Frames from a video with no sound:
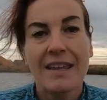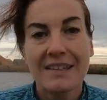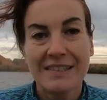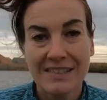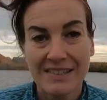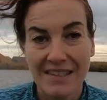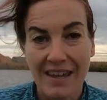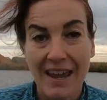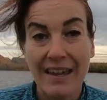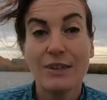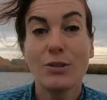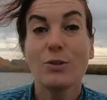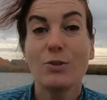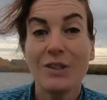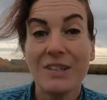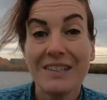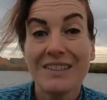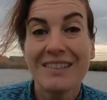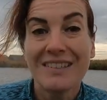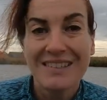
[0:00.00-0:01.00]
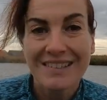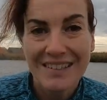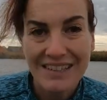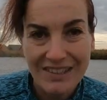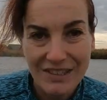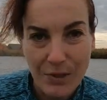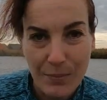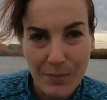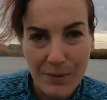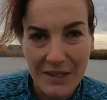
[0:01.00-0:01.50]
Instead, you need
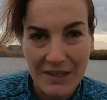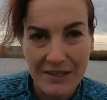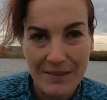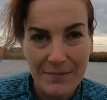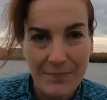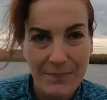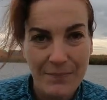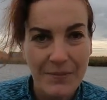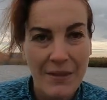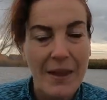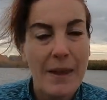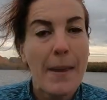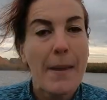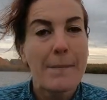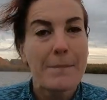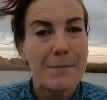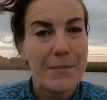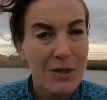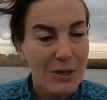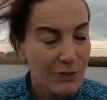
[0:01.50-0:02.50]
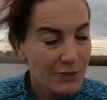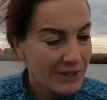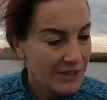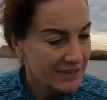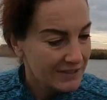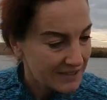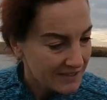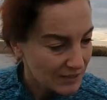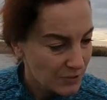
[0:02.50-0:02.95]
discipline. Building